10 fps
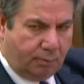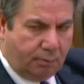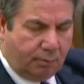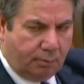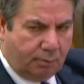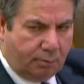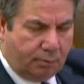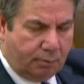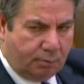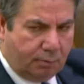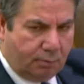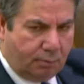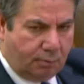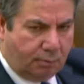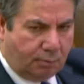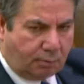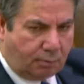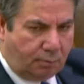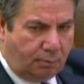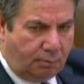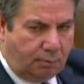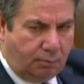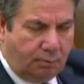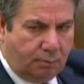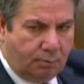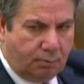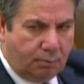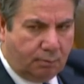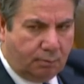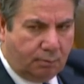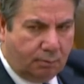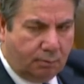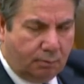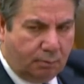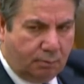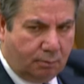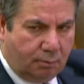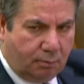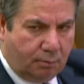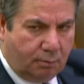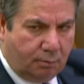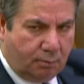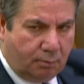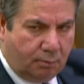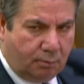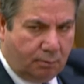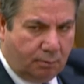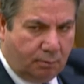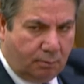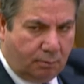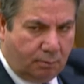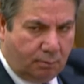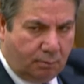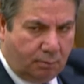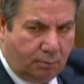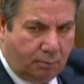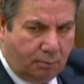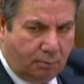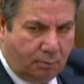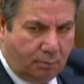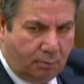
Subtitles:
(silent)